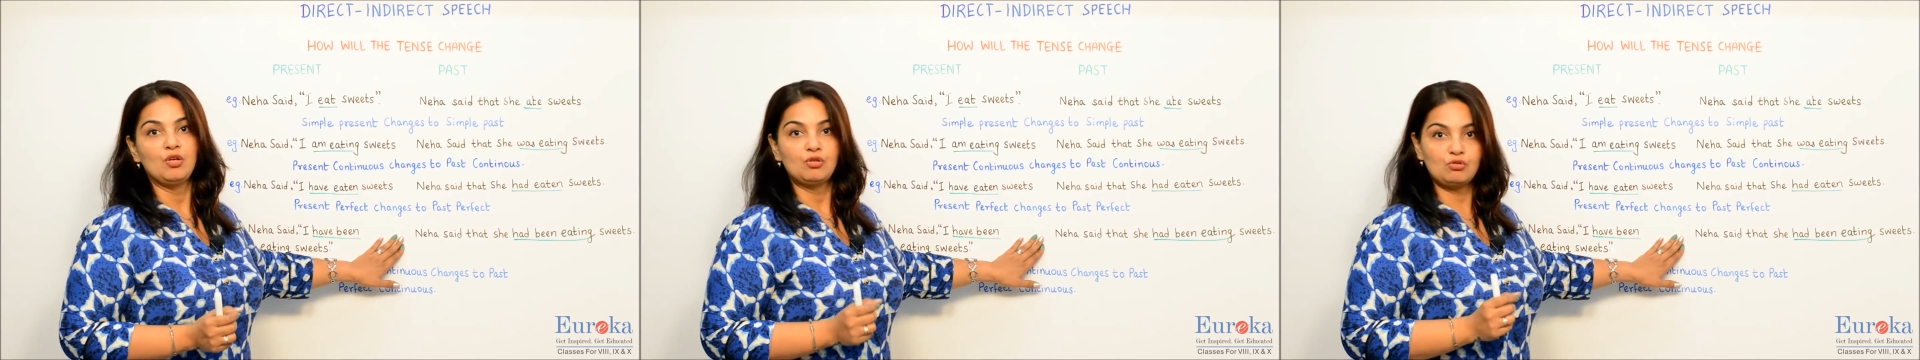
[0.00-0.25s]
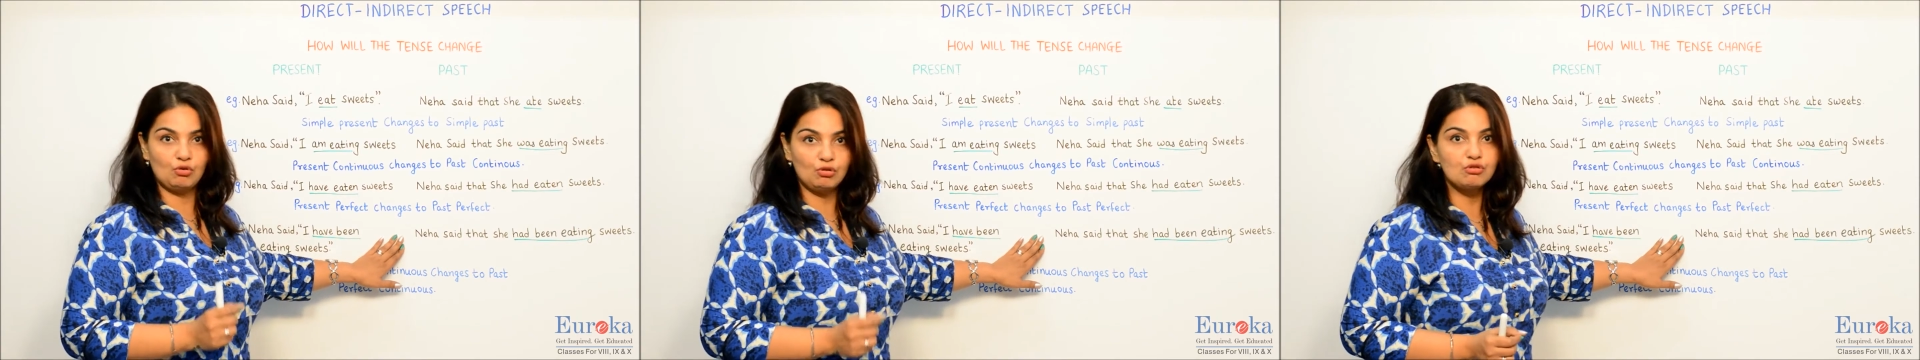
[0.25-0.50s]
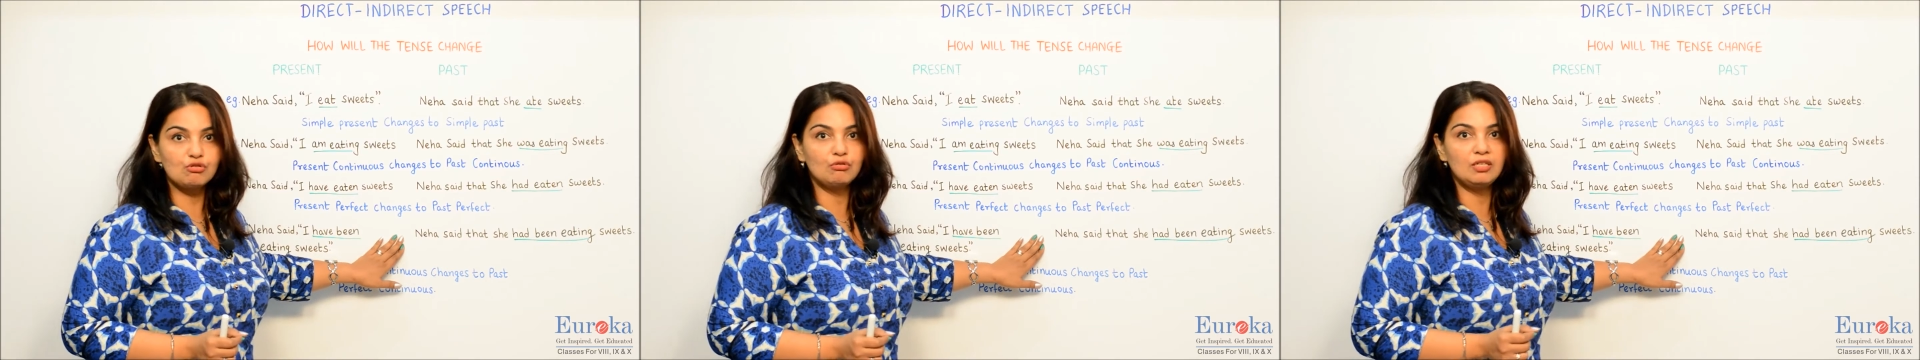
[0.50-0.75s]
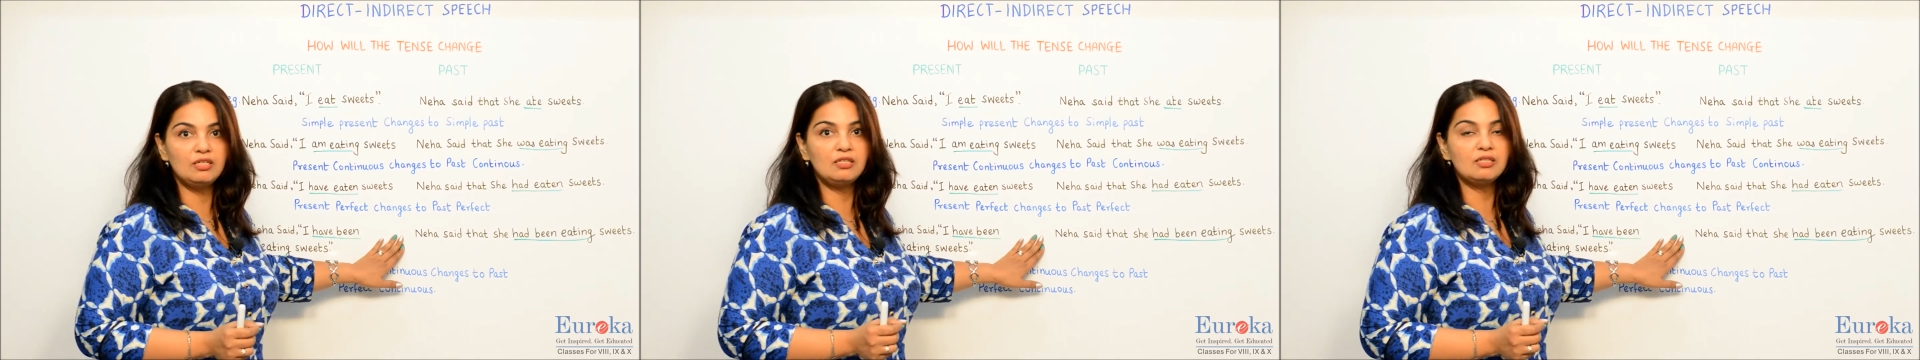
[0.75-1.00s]
So
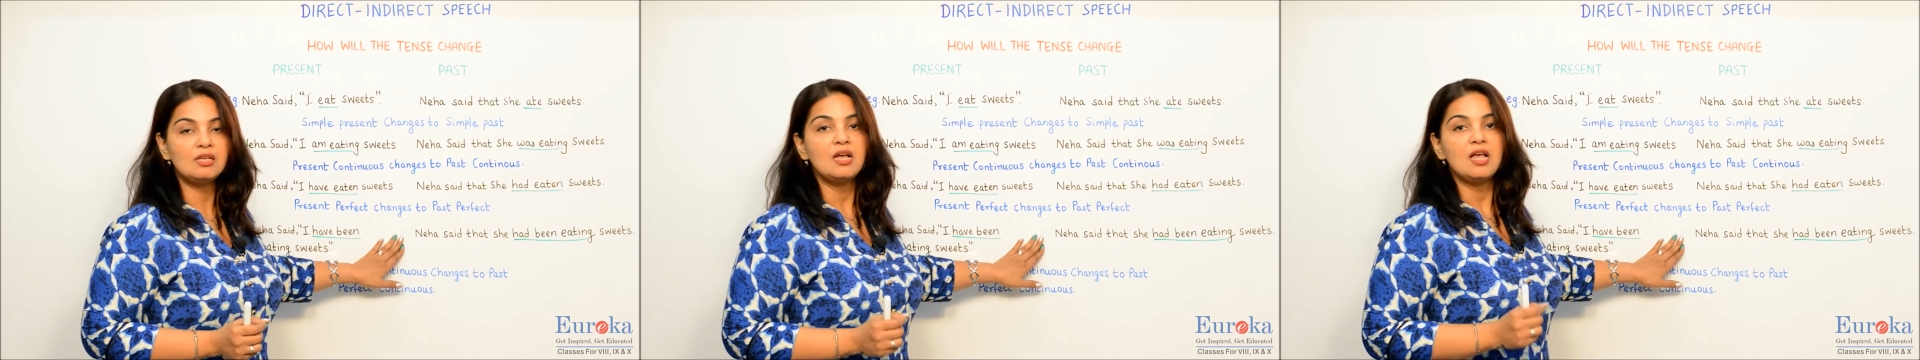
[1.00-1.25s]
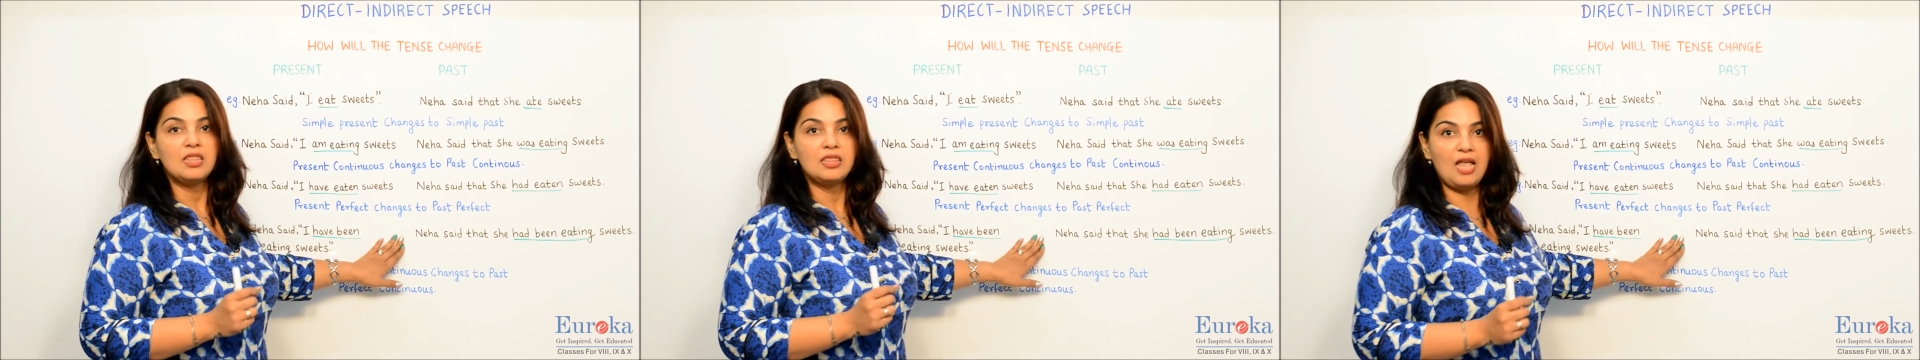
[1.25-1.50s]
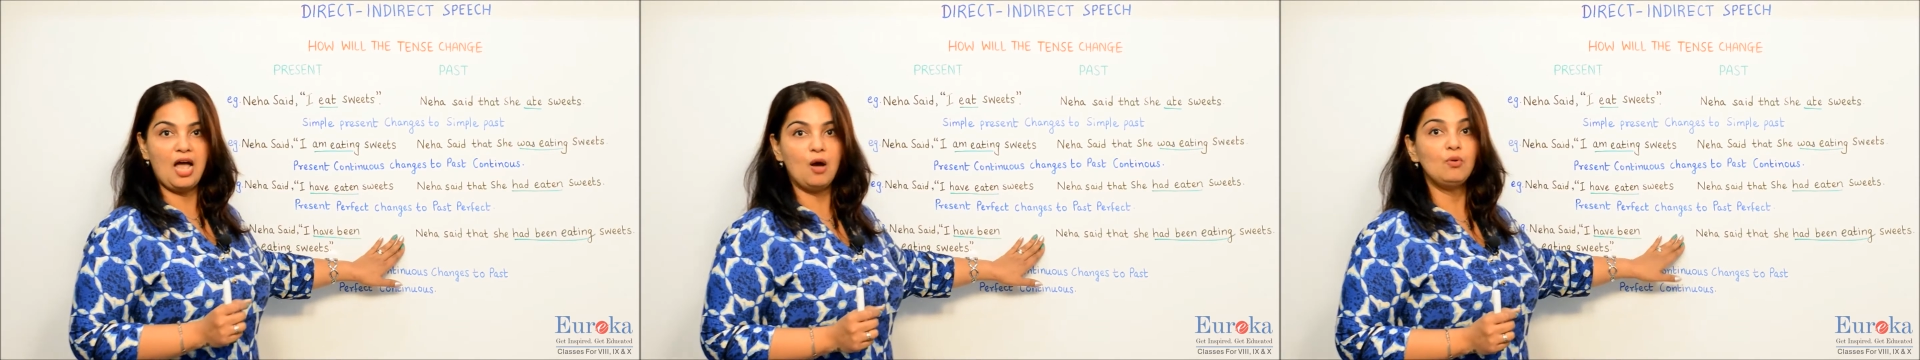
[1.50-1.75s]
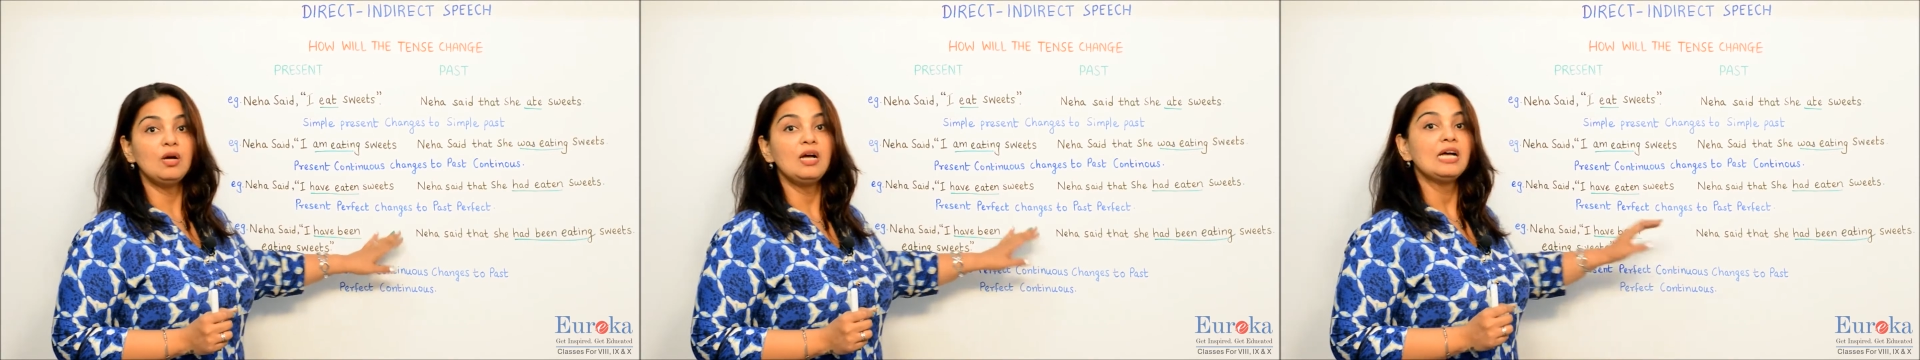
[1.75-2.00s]
students,
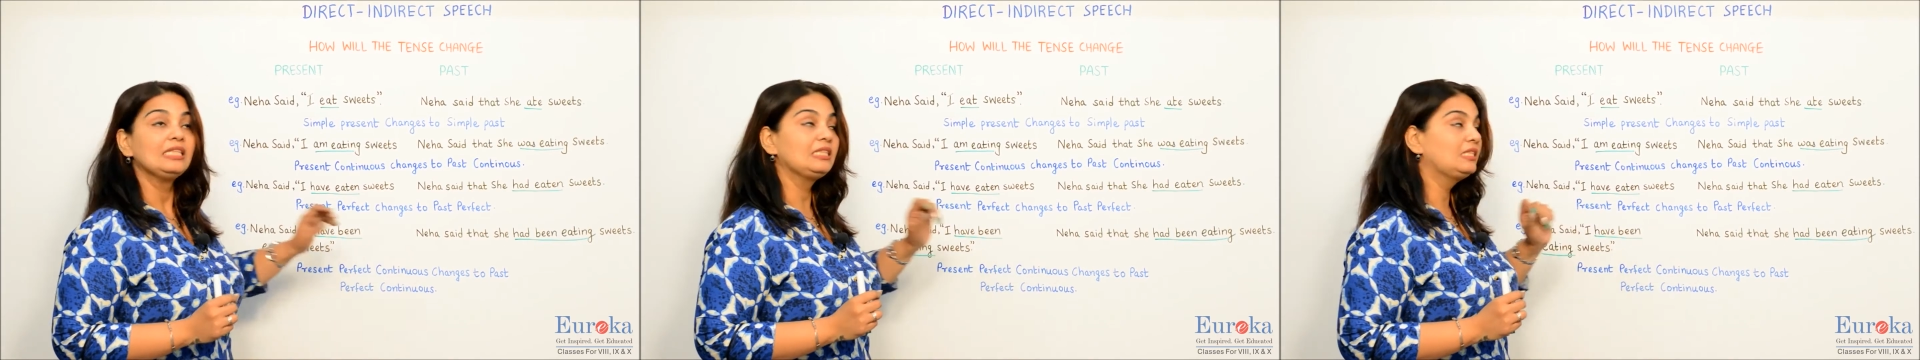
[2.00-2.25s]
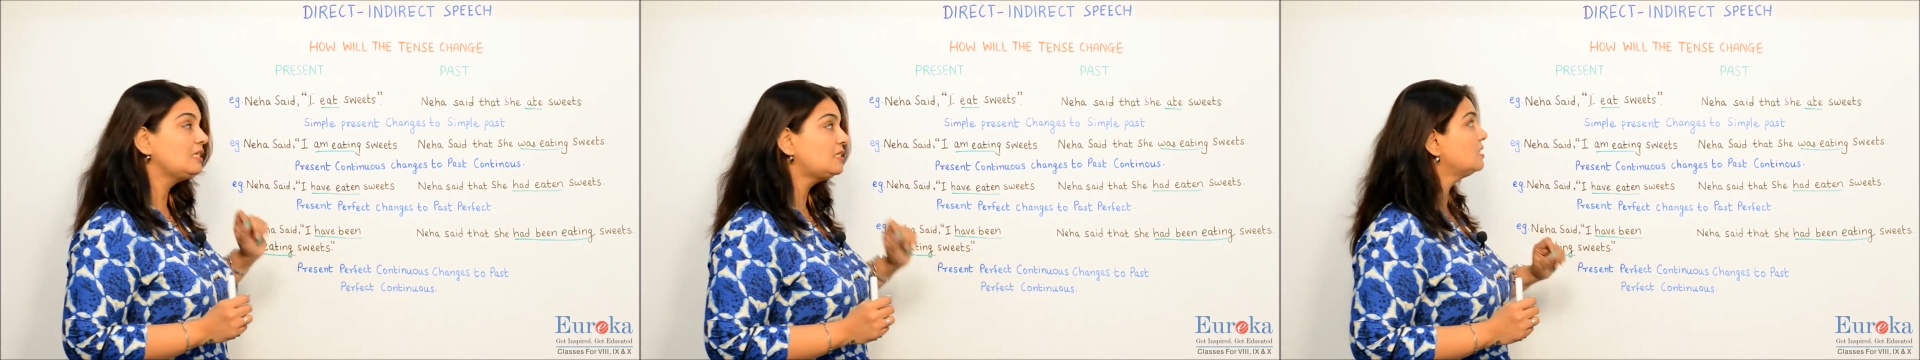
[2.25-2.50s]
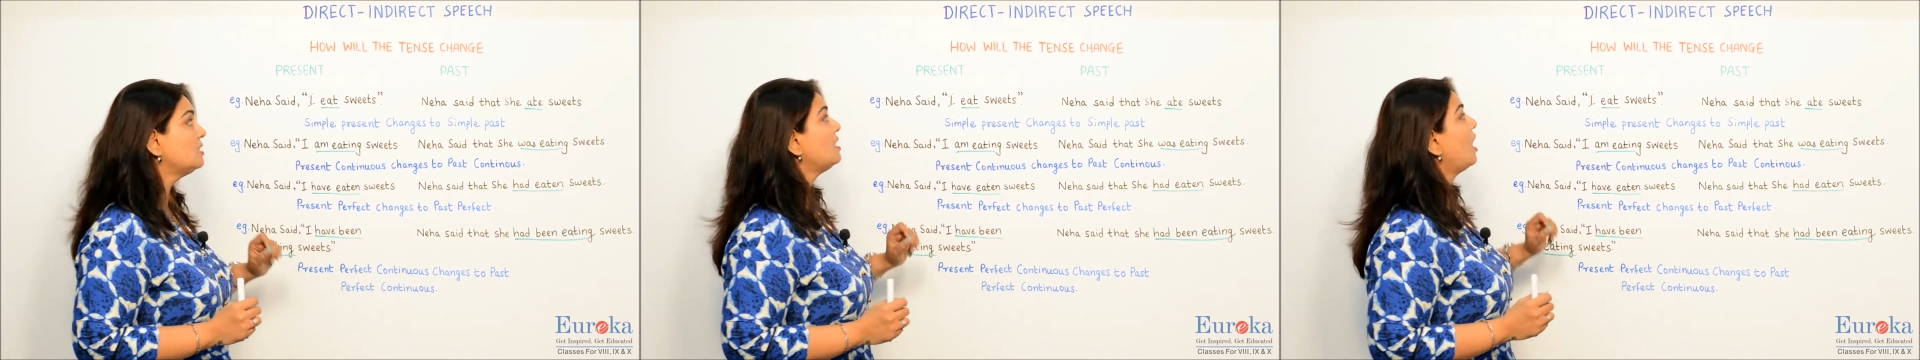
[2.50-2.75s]
now this is